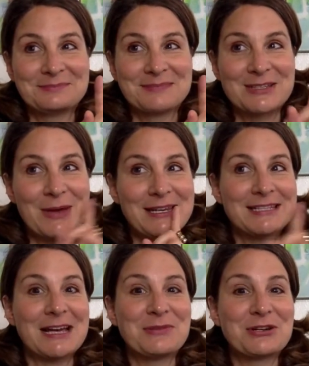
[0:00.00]
So
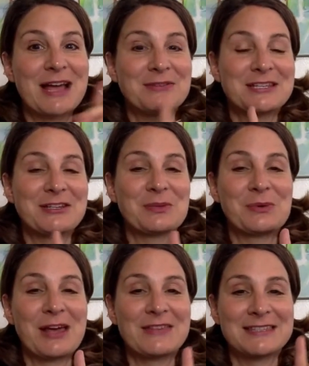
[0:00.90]
anytime you're counting your
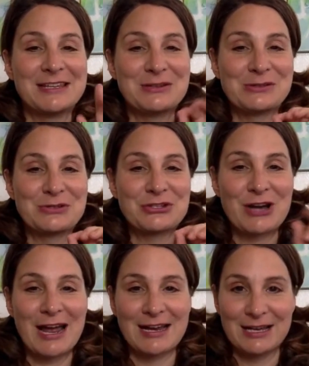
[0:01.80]
breaths and you lose
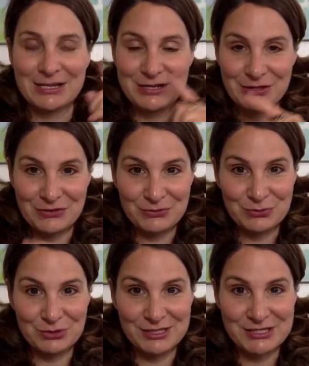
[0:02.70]
track, the
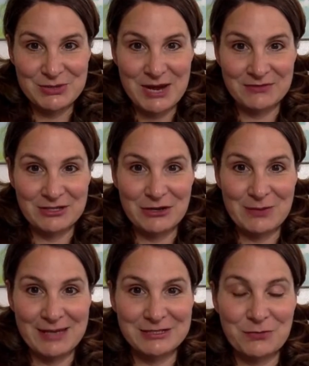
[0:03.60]
rule is you have to go
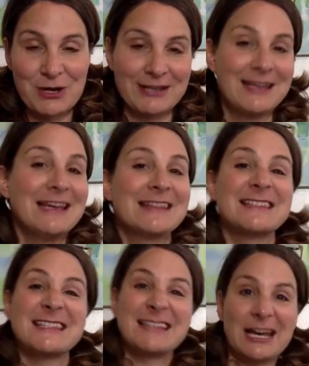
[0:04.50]
back to 1.
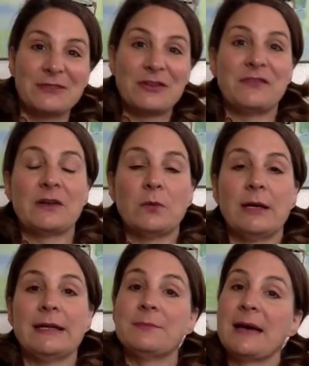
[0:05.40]
This is kind of a fun one
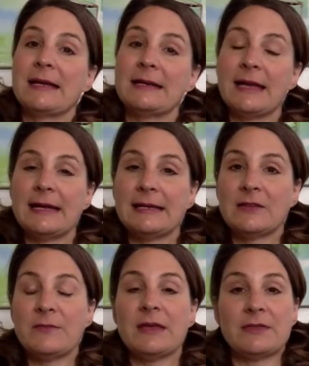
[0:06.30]
in bed at night. Give
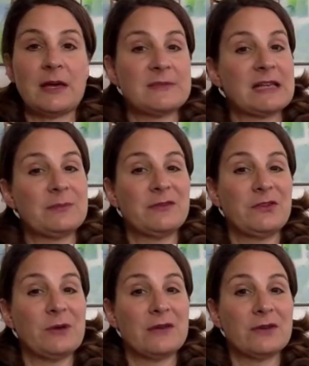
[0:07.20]
me a thumbs up if
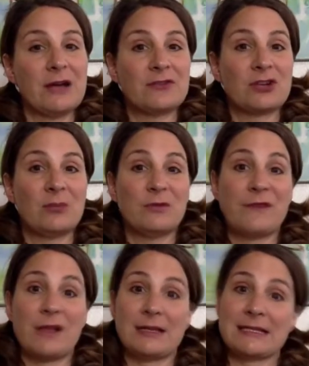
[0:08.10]
you ever have trouble falling